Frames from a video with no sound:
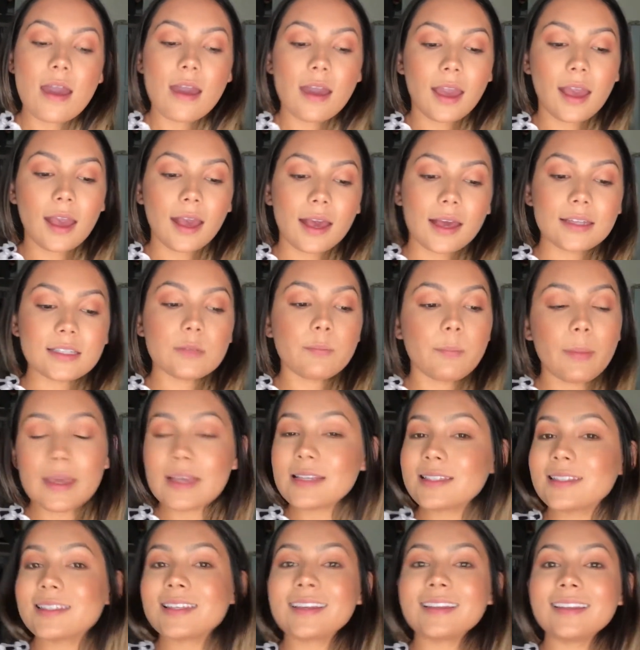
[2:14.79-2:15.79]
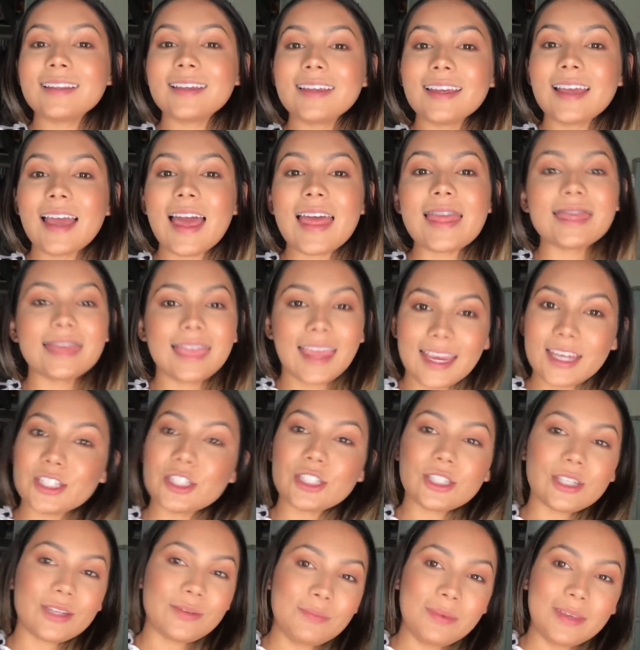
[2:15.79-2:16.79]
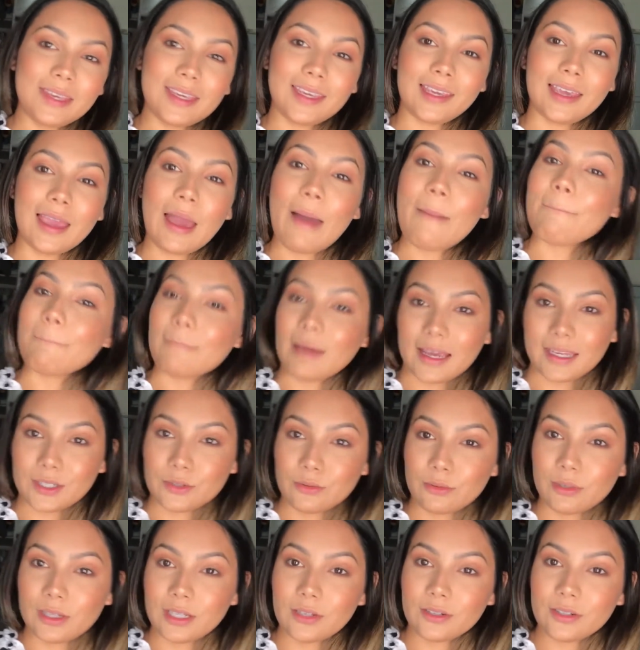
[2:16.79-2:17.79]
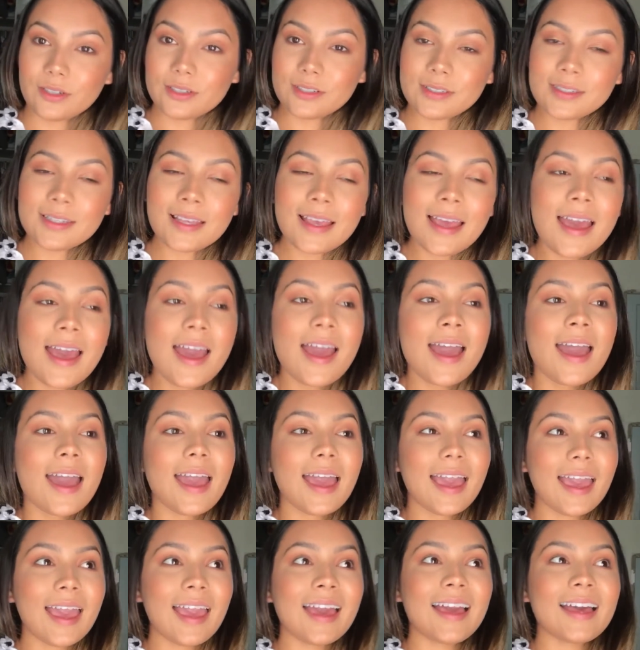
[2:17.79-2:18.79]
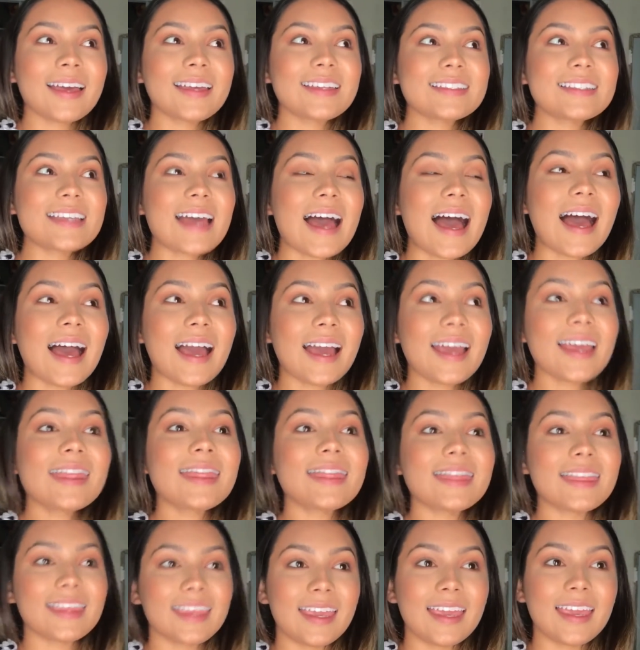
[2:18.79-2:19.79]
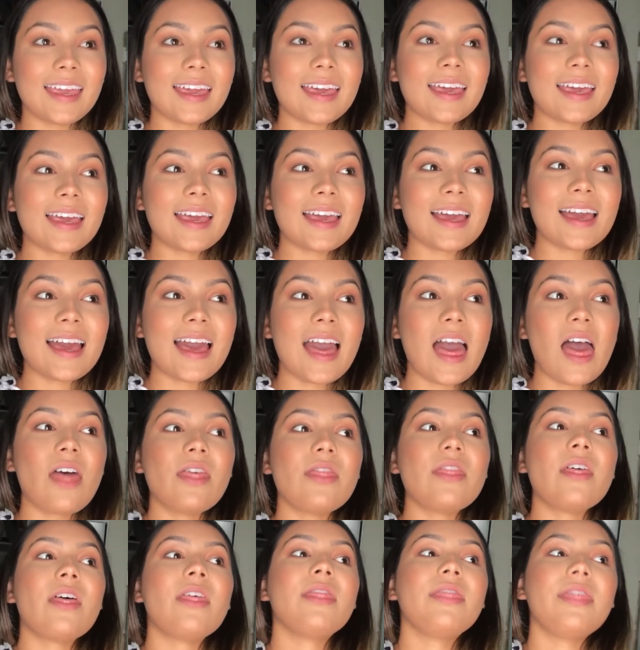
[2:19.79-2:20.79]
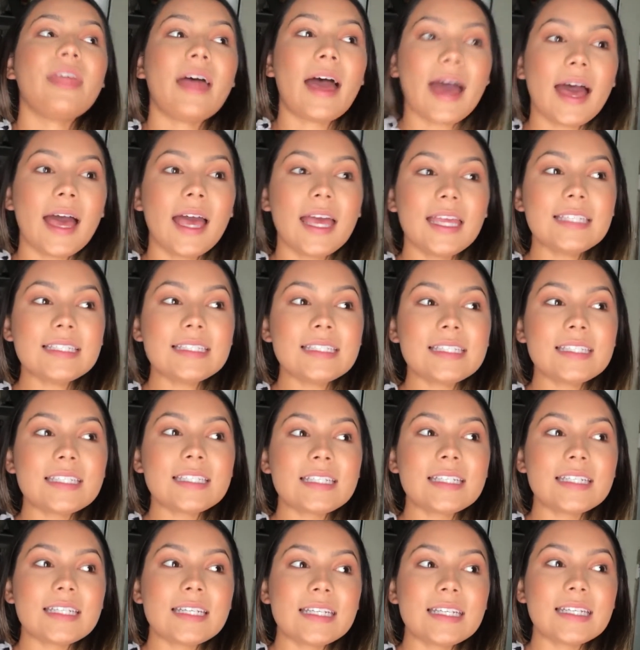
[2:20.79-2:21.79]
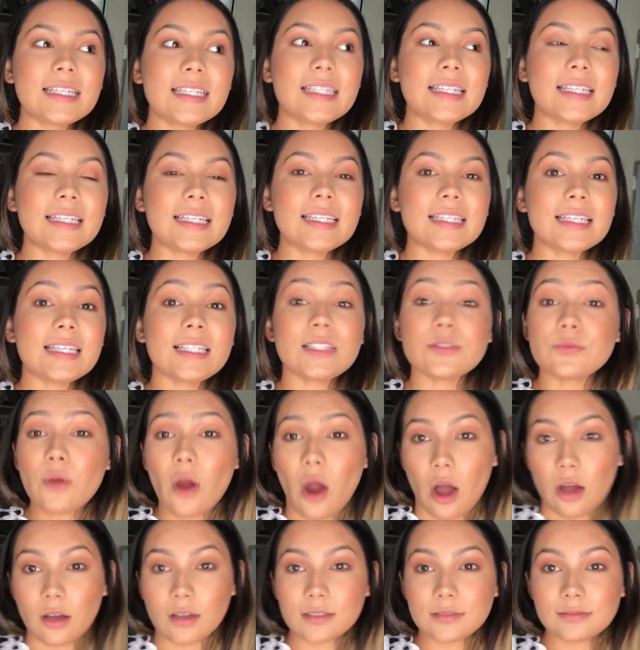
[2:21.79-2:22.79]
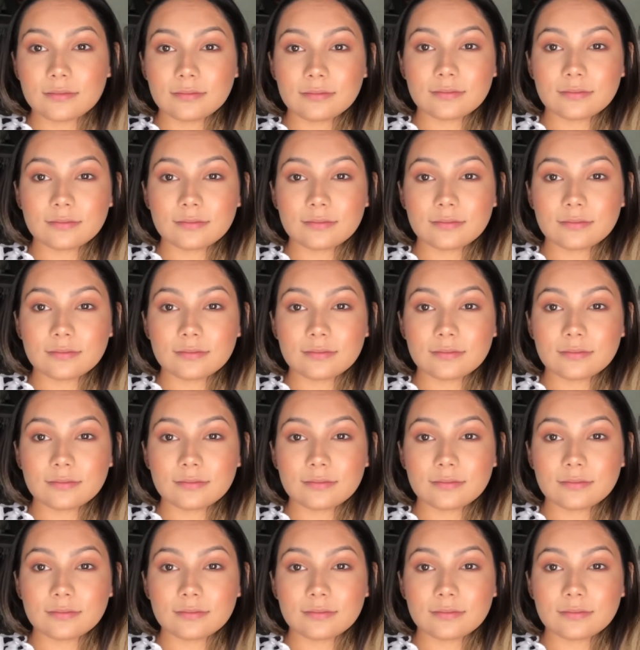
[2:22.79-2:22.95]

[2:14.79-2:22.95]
And basically, they should be mind readers. And I think that that is wrong.